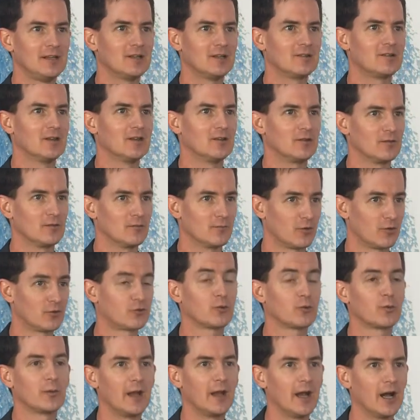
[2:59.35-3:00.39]
it's
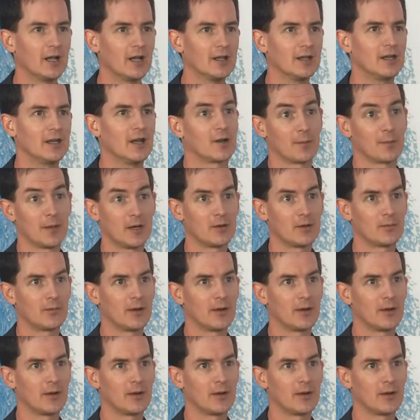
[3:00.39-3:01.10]
virtual reality, augmented